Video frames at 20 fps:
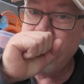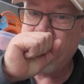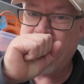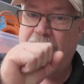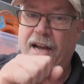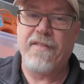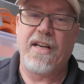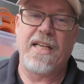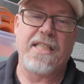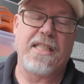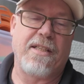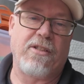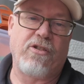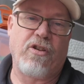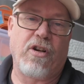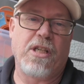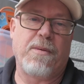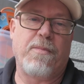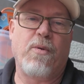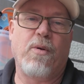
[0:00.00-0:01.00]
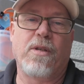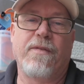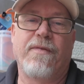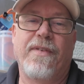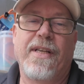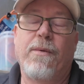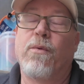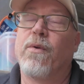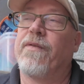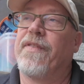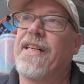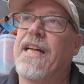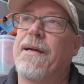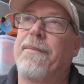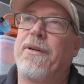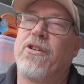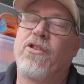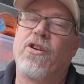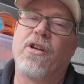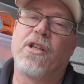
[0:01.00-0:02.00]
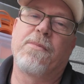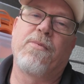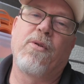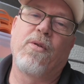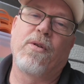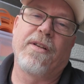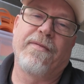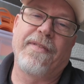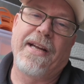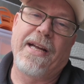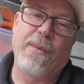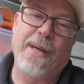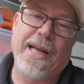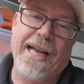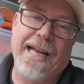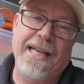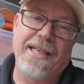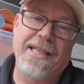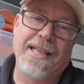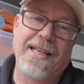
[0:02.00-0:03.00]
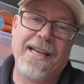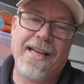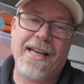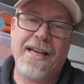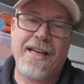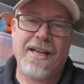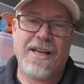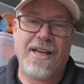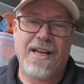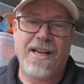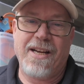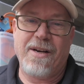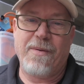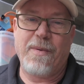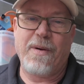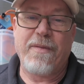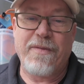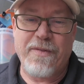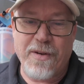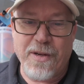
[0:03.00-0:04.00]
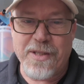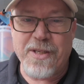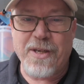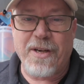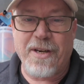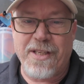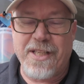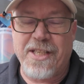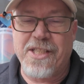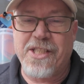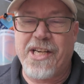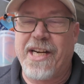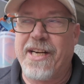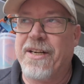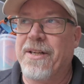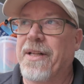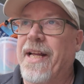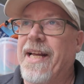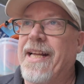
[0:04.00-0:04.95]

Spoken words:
the transporter, VW transporter van we had when we first started this channel.